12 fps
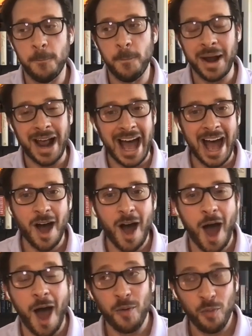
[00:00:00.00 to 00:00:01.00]
But
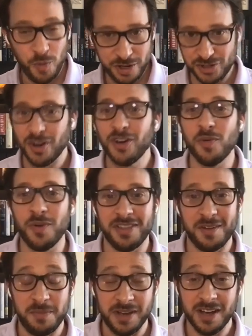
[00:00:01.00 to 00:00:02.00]
we struggle with
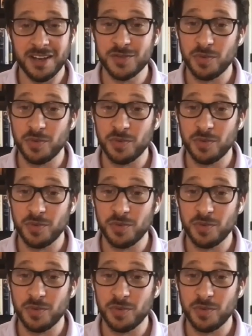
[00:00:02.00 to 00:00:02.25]
it because